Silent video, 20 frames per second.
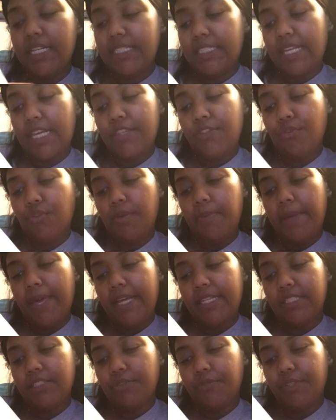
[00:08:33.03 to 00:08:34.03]
say
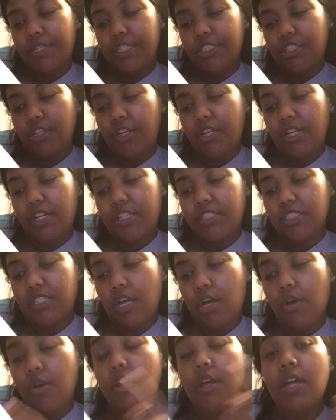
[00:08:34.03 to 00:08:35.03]
3-pack syringe on here,
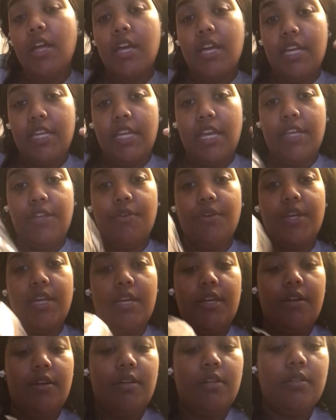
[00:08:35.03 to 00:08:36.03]
so yeah, you'll
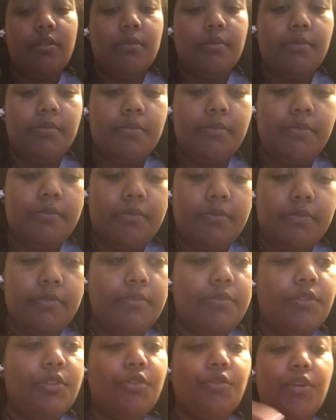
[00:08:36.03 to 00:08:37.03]
get
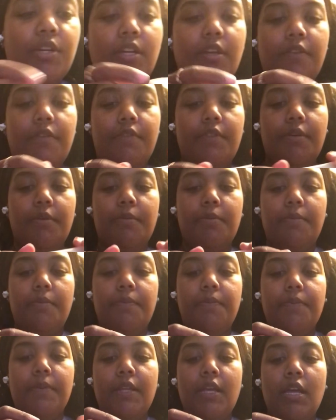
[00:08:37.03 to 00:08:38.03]
3 of them.
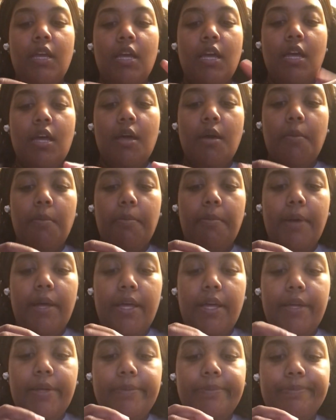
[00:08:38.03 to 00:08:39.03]

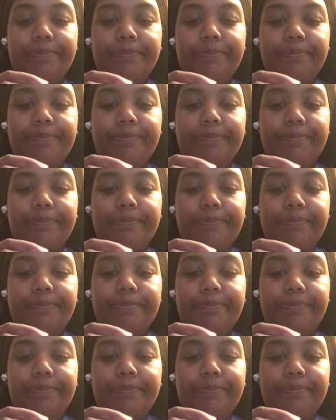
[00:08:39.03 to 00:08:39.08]
But